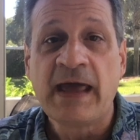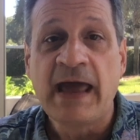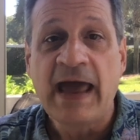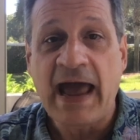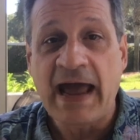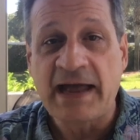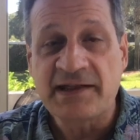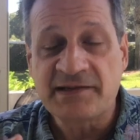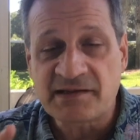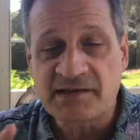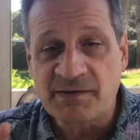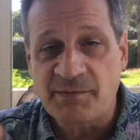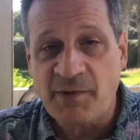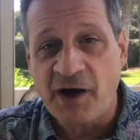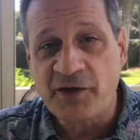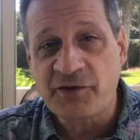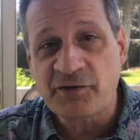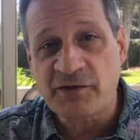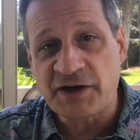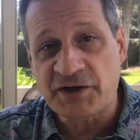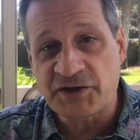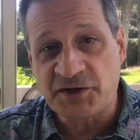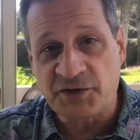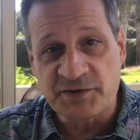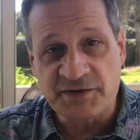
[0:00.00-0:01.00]
and some other
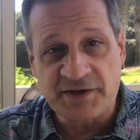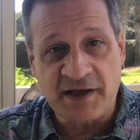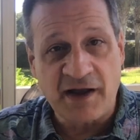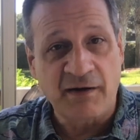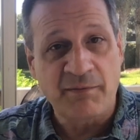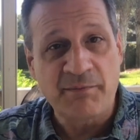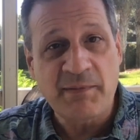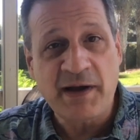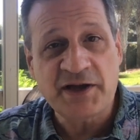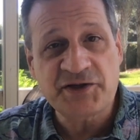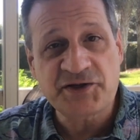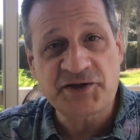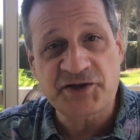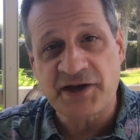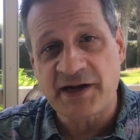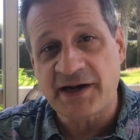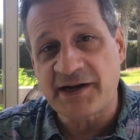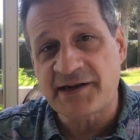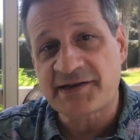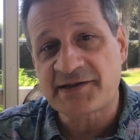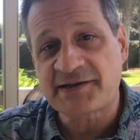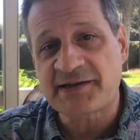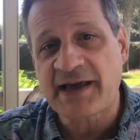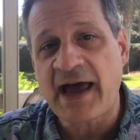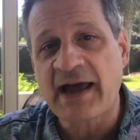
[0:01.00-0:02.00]
issues that I'll mention in
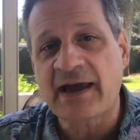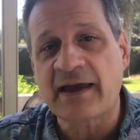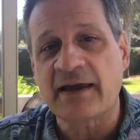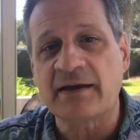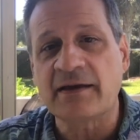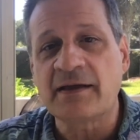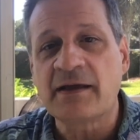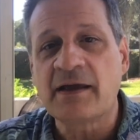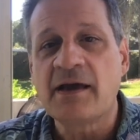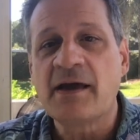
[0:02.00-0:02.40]
a second,